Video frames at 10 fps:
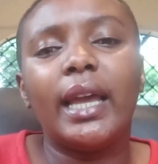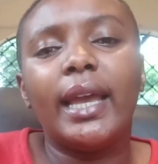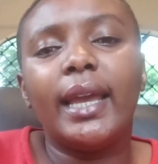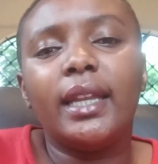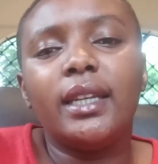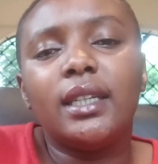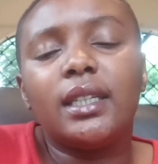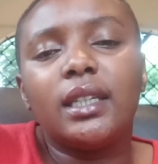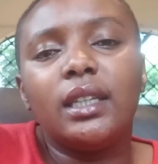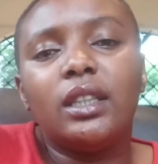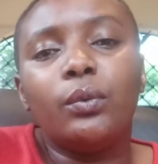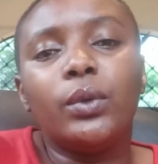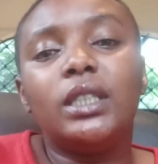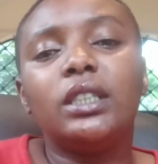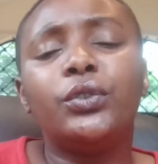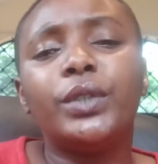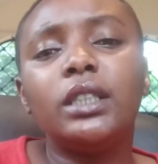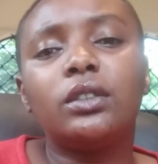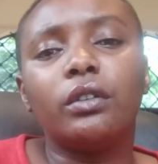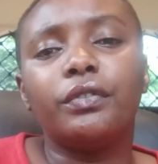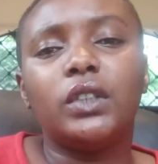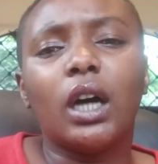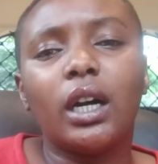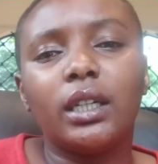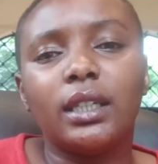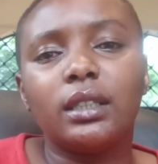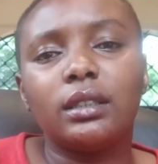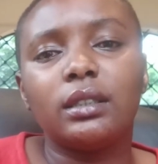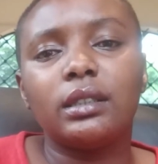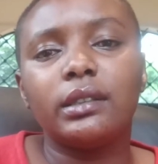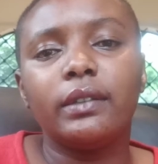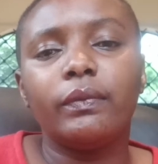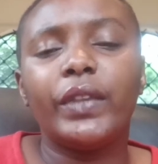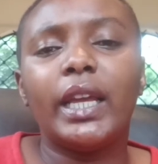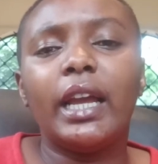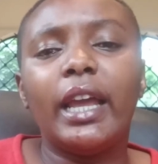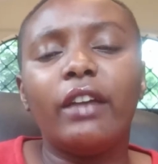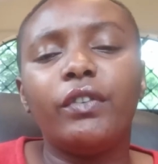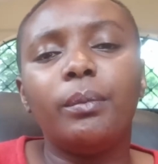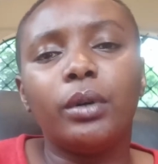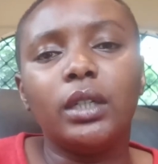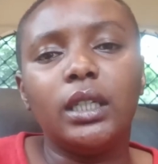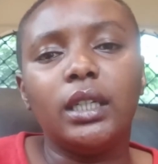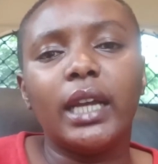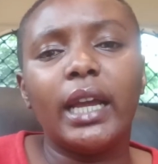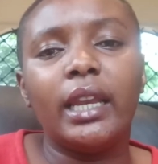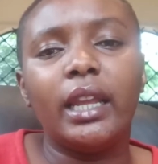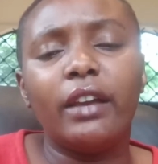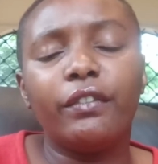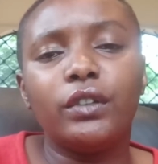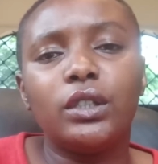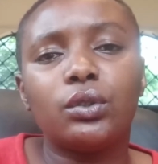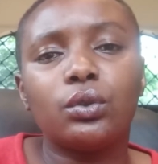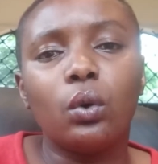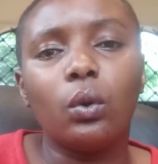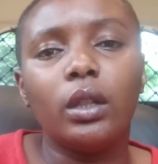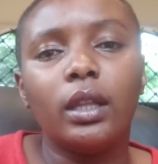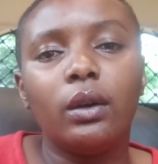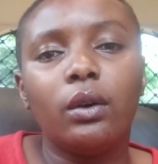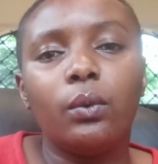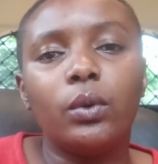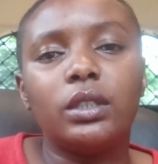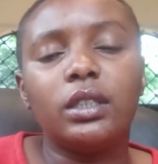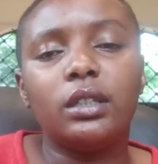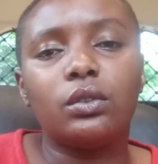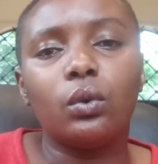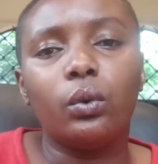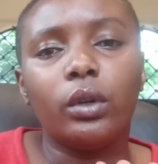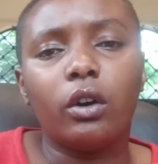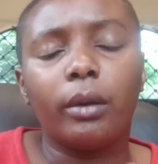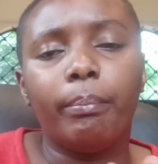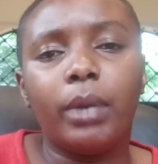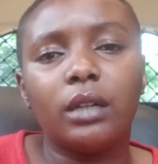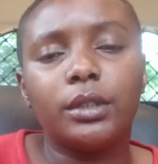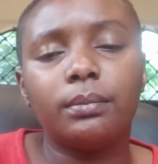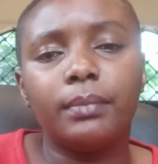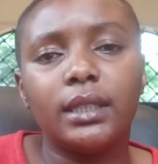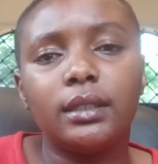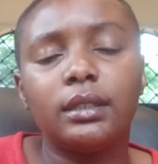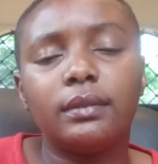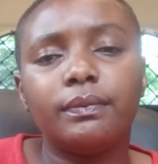And there were degrees of darkness. Everybody and every soul was in its own compartment.